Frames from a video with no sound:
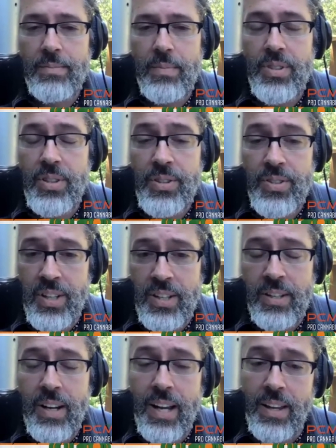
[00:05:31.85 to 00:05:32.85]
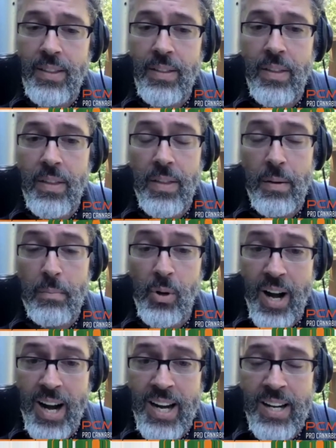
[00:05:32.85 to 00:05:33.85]
psilocin in the
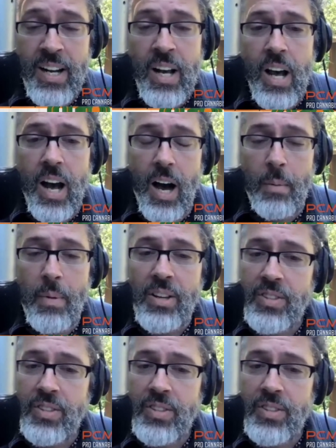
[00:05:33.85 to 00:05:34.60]
brain um,